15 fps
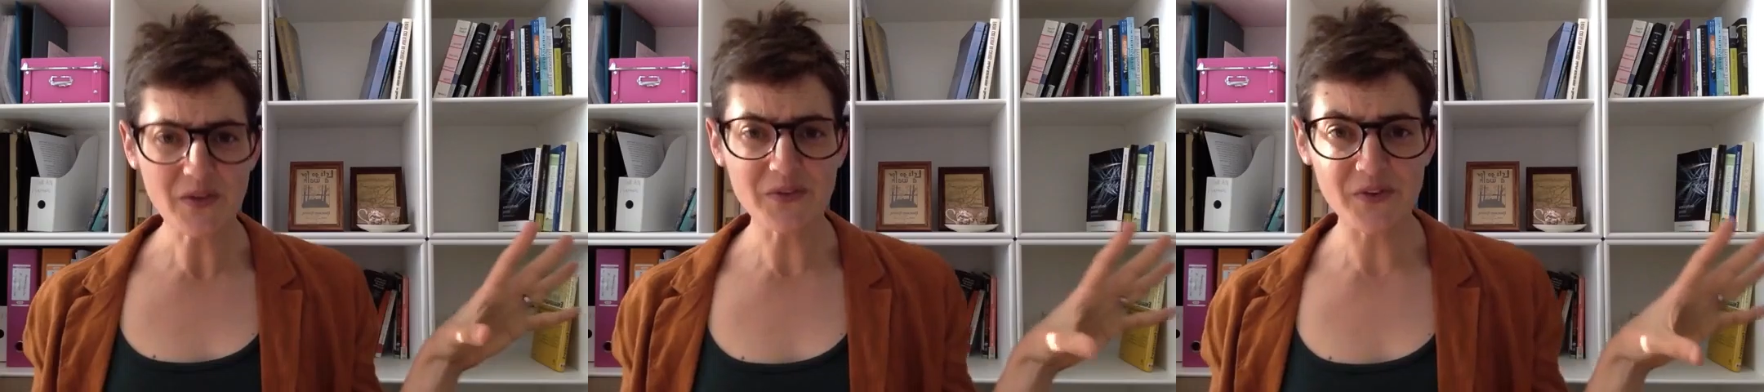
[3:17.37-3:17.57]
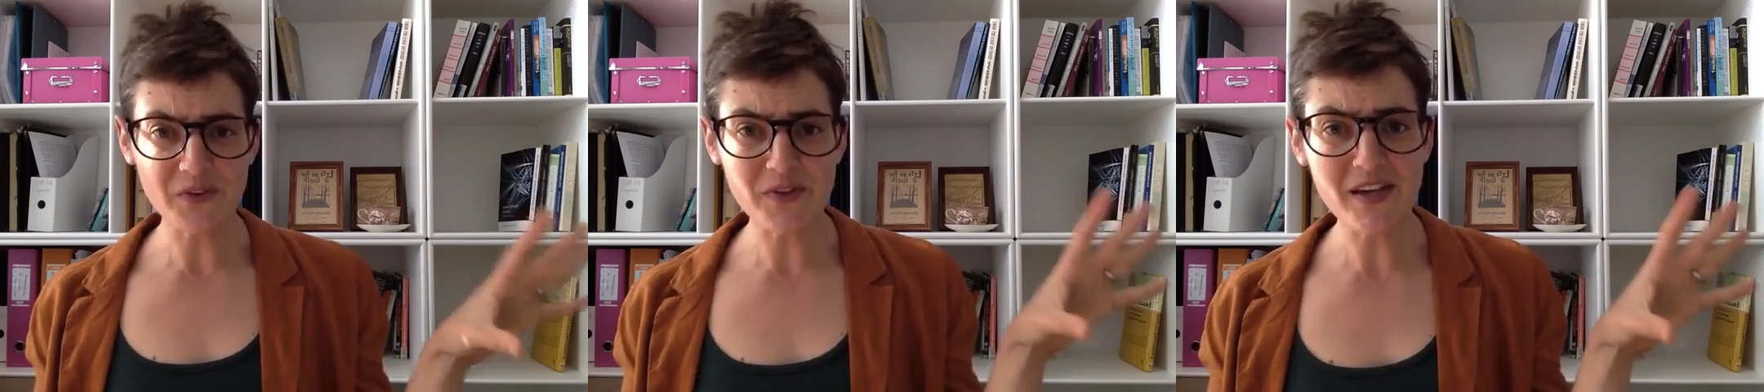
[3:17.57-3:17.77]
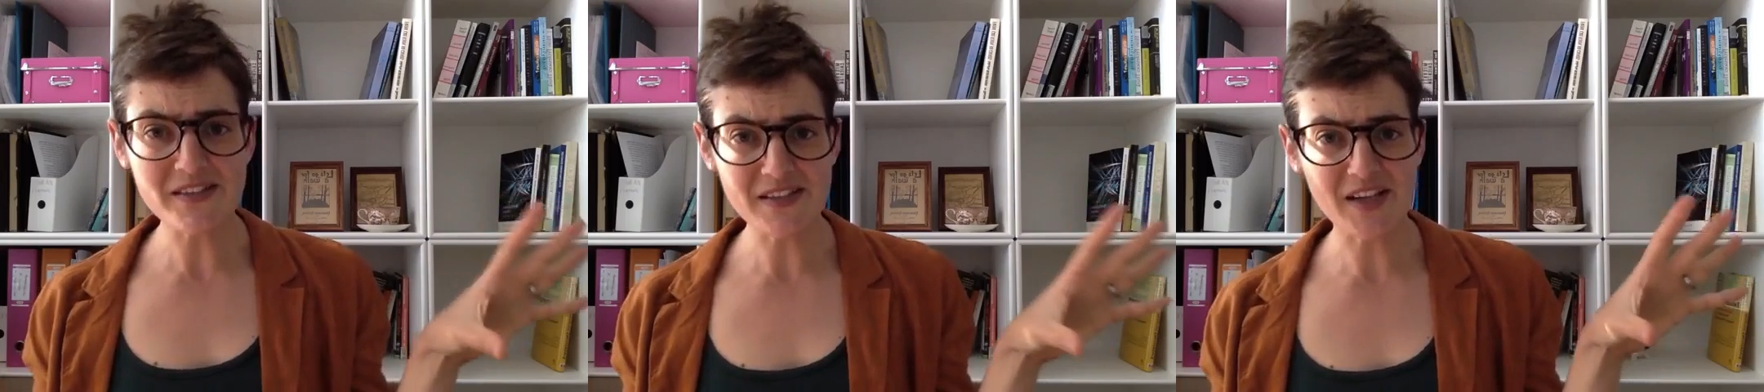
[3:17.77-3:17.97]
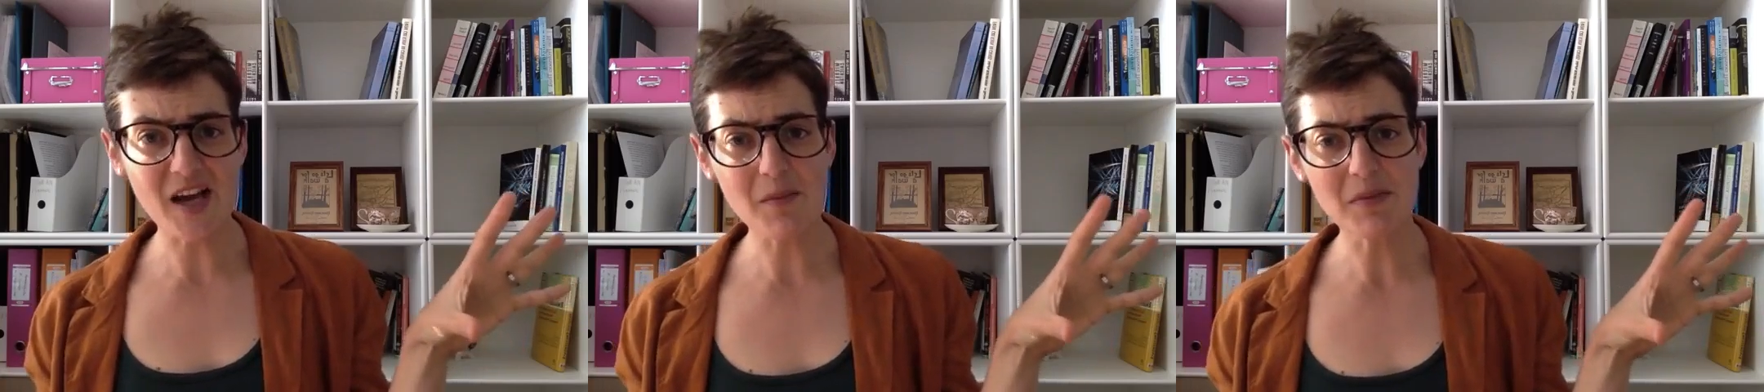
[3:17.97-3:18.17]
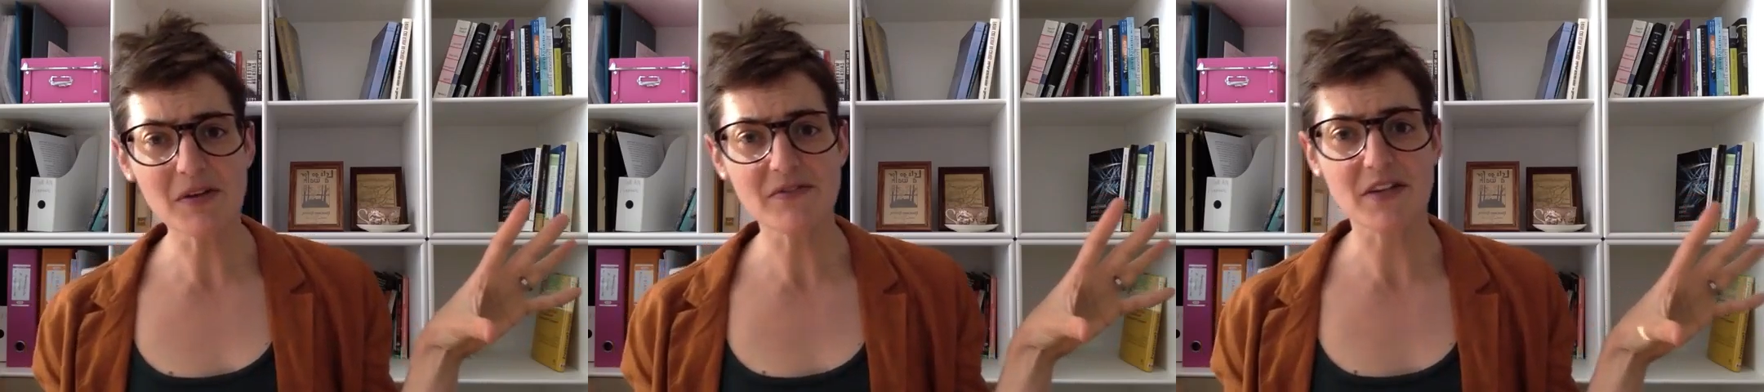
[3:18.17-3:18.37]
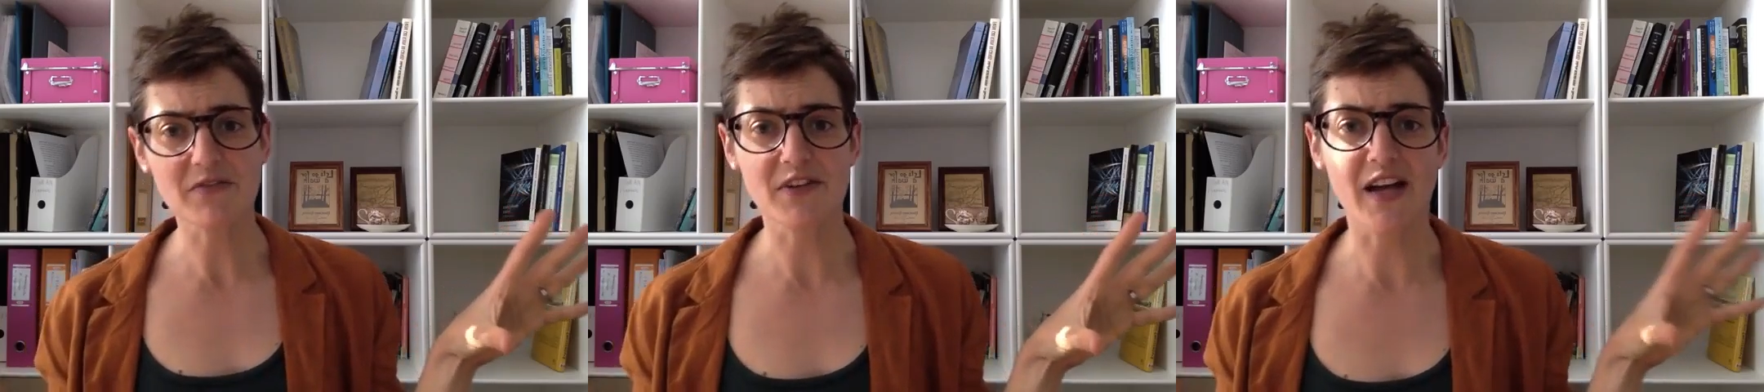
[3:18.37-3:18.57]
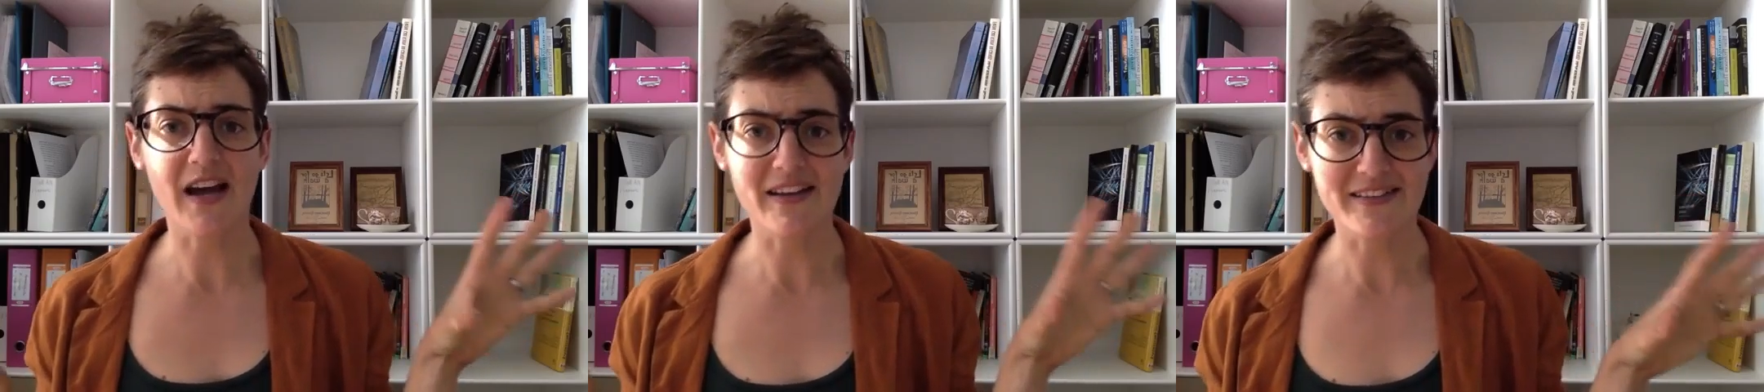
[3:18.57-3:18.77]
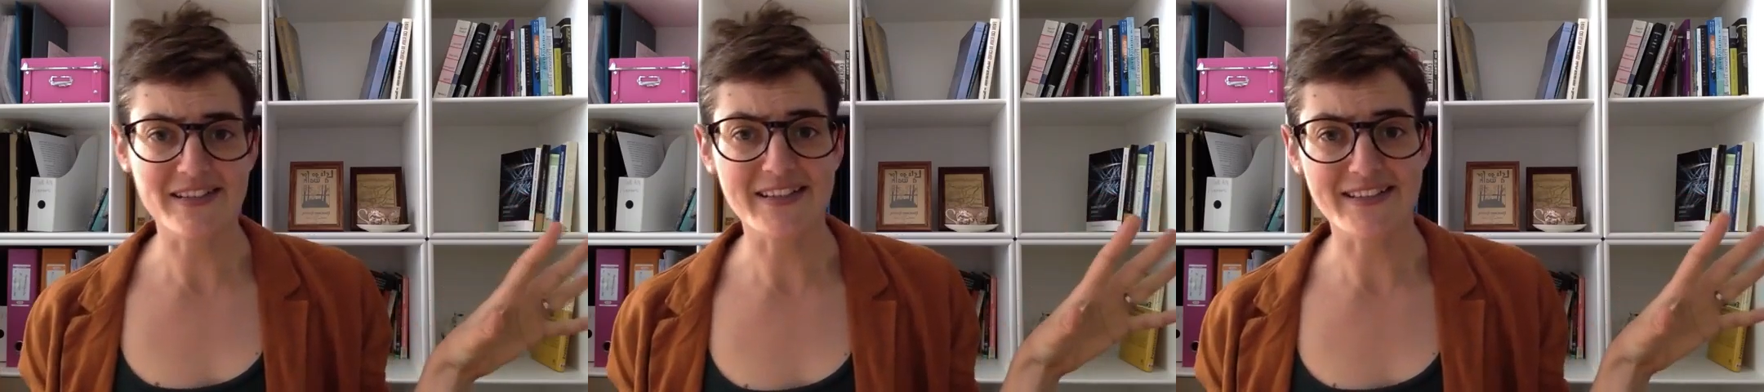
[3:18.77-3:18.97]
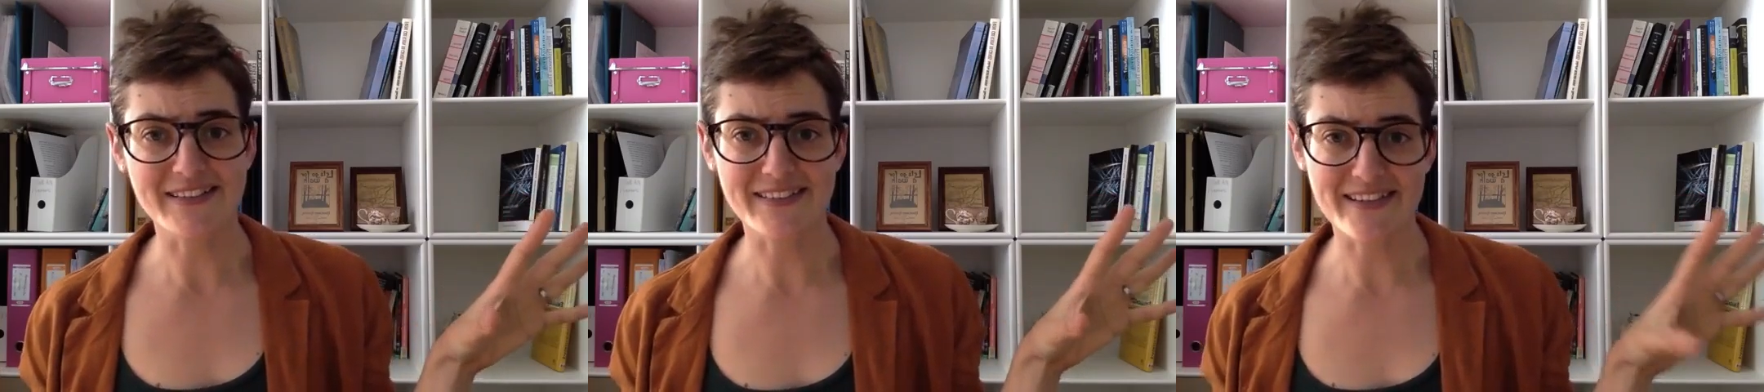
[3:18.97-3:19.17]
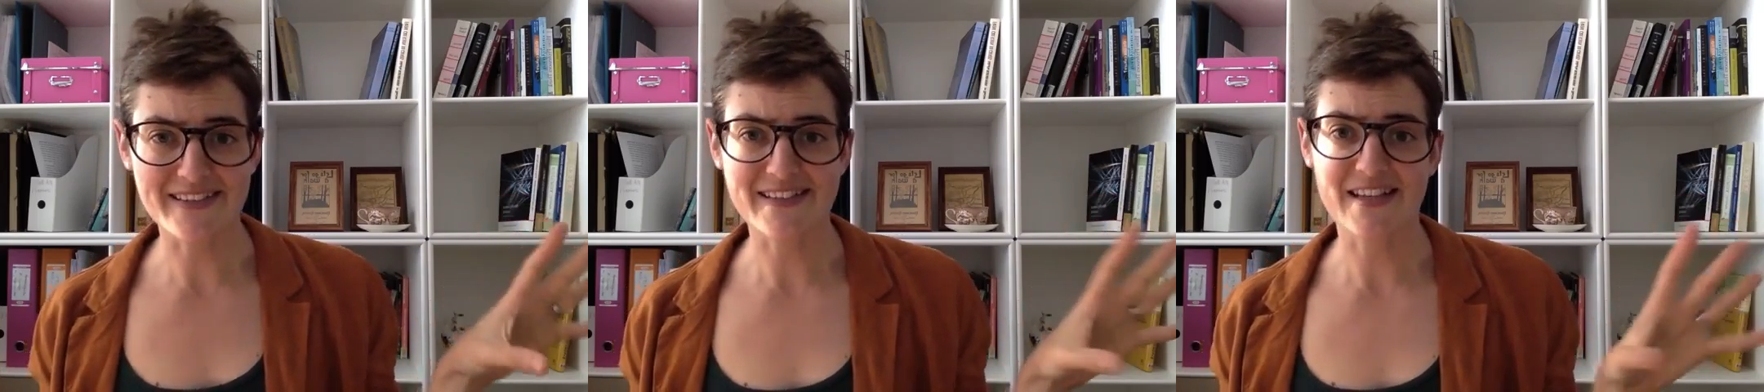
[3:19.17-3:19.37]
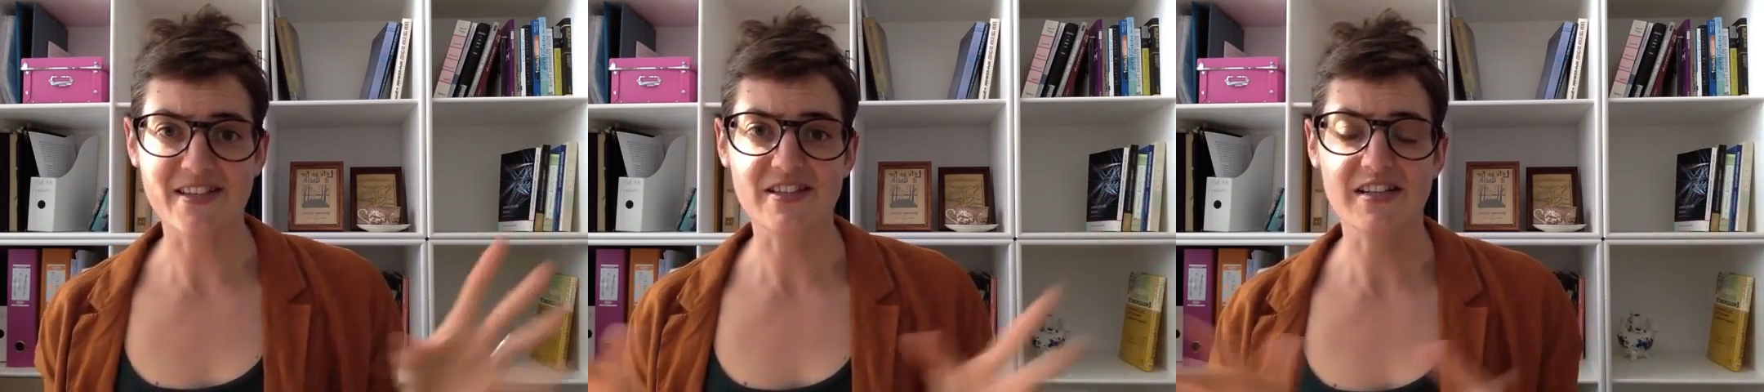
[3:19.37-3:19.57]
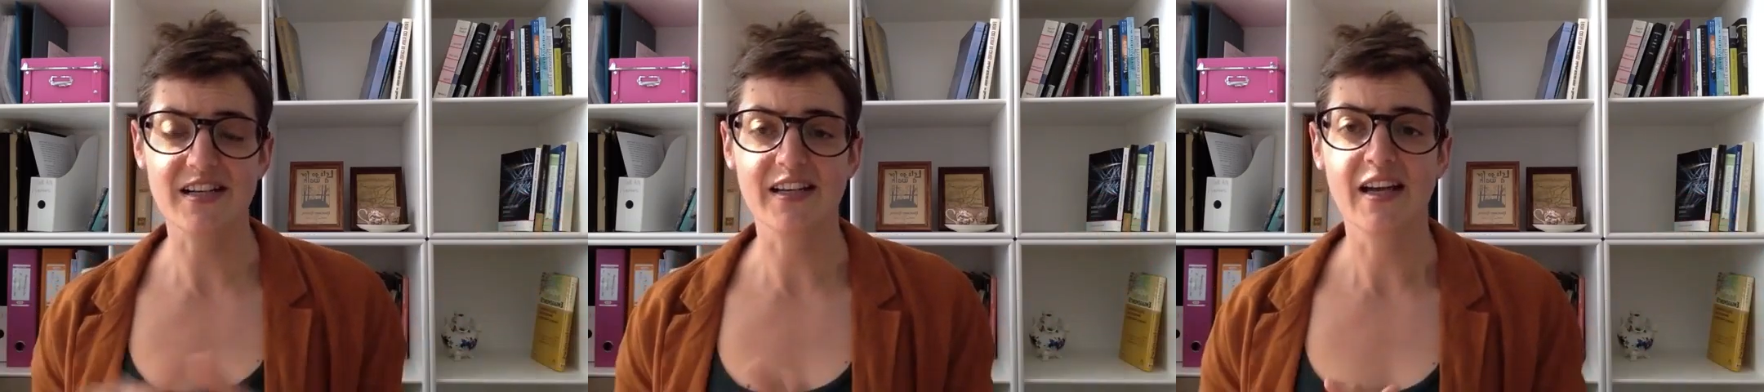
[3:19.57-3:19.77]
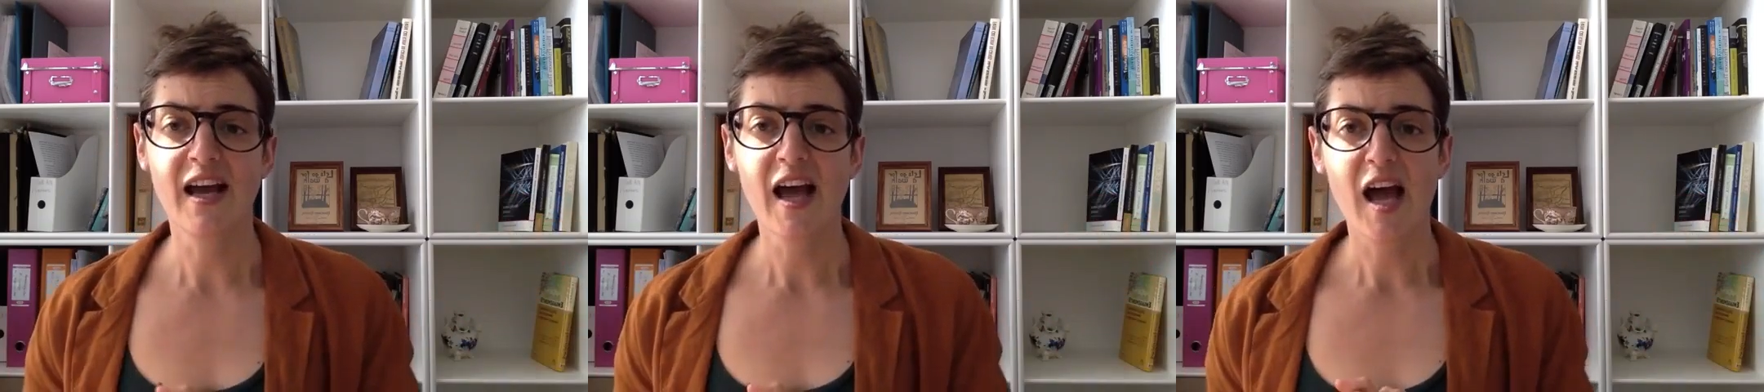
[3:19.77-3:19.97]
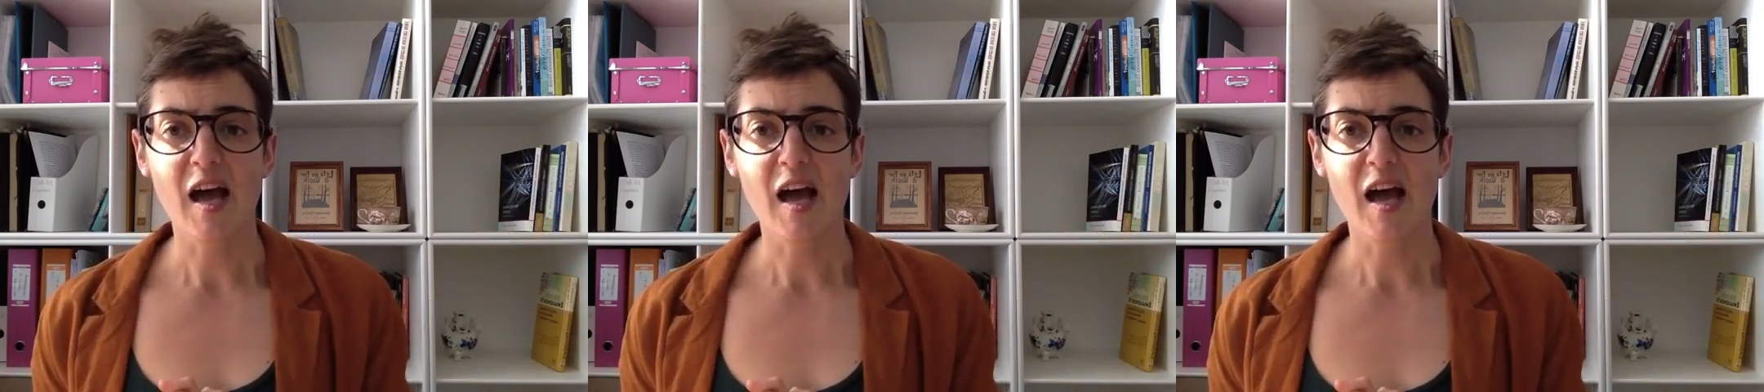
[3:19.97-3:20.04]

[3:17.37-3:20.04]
So there's a couple of different ideas, essentially,